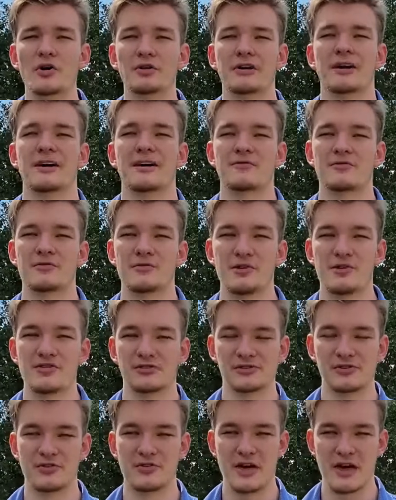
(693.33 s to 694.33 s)
Okay everyone,
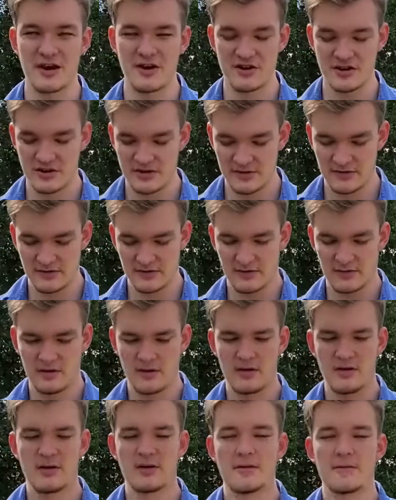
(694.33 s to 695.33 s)
so there it is,
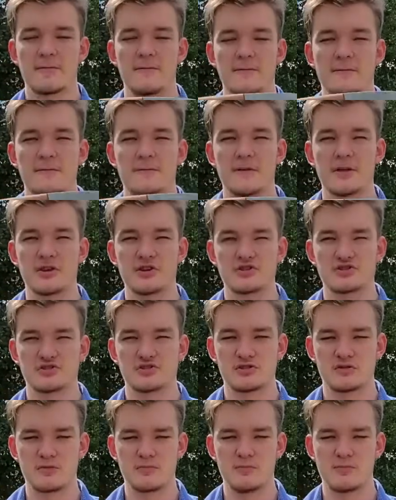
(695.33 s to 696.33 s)

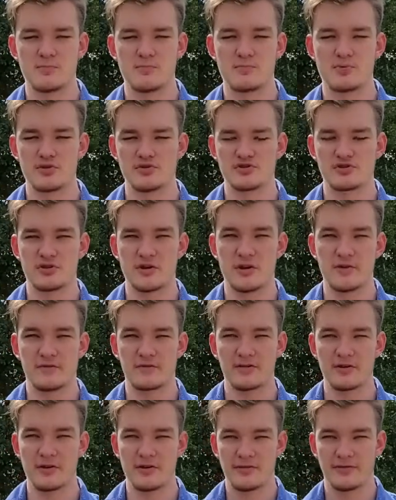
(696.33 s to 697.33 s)
finished
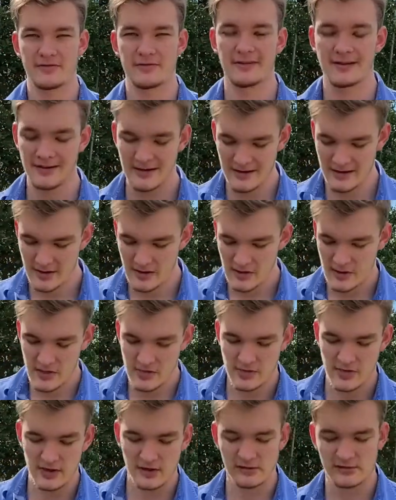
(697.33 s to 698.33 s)
bushcraft knife.
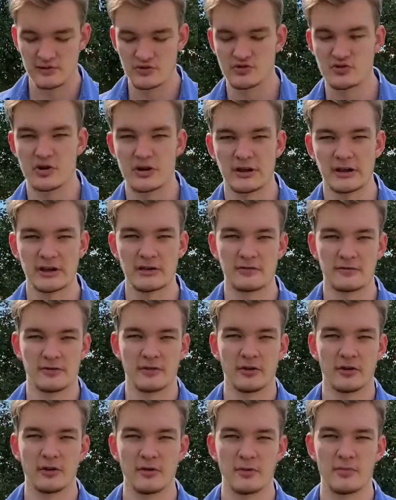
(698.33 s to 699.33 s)
Thanks for joining in
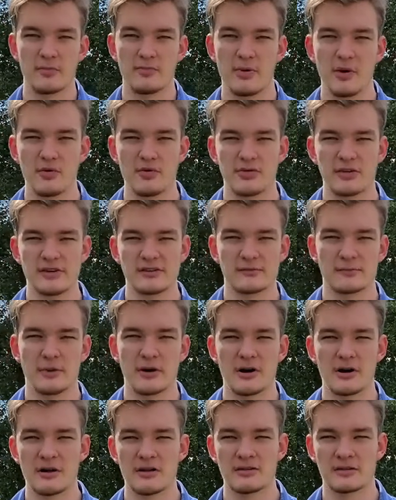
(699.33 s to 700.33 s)
for both these
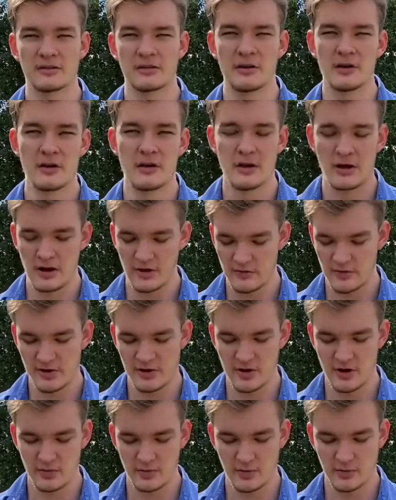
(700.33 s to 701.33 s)
parts. I
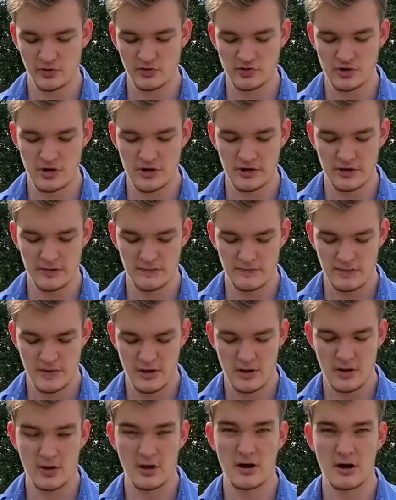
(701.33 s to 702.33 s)
really hope you enjoyed it.
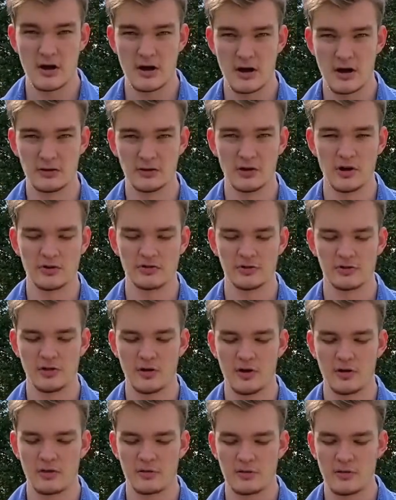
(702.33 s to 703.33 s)
I learned a
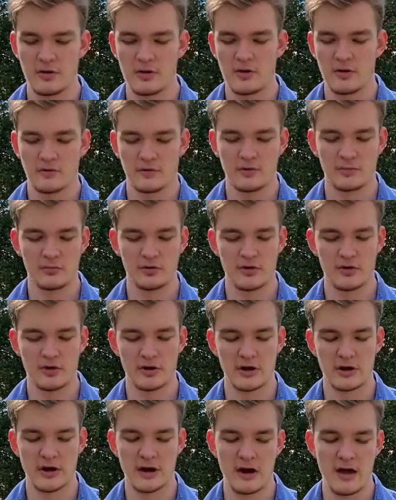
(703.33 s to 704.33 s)
lot from doing it.